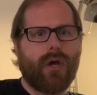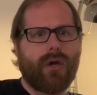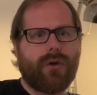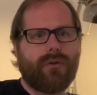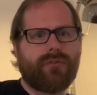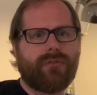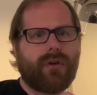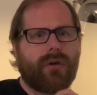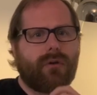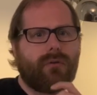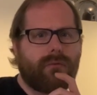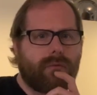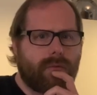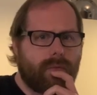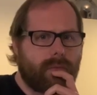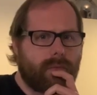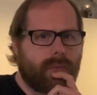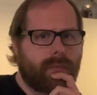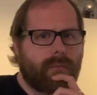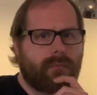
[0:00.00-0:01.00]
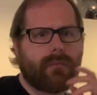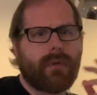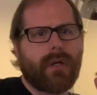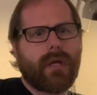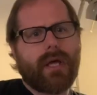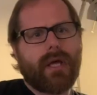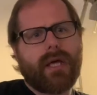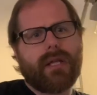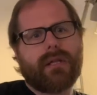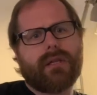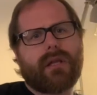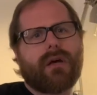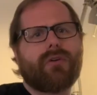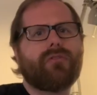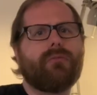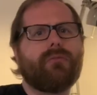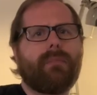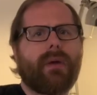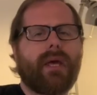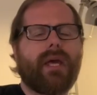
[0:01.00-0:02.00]
So it
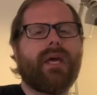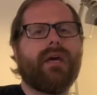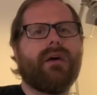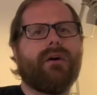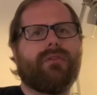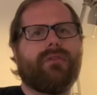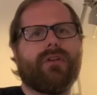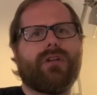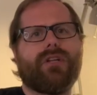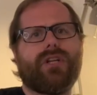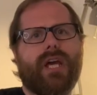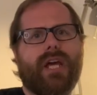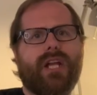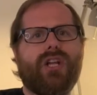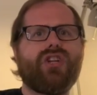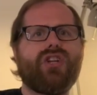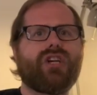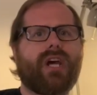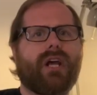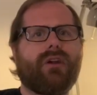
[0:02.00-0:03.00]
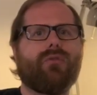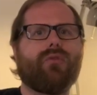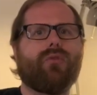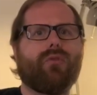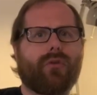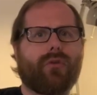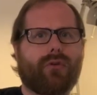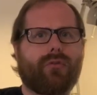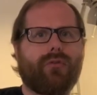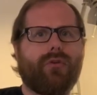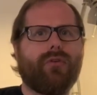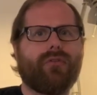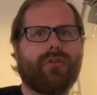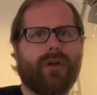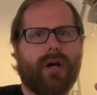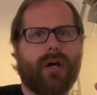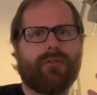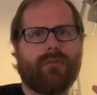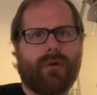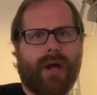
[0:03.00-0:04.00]
does appear that in general the cruise
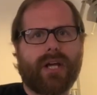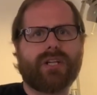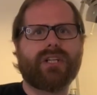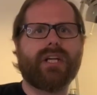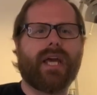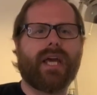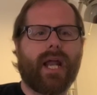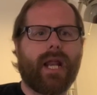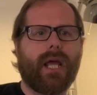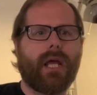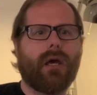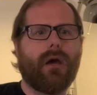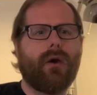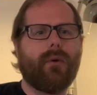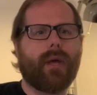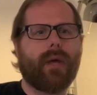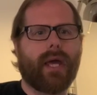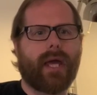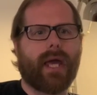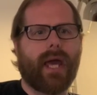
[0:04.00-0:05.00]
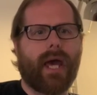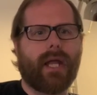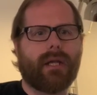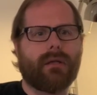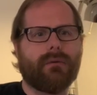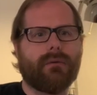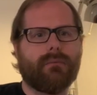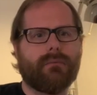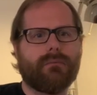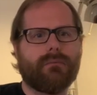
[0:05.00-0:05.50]
lines are actually getting going again.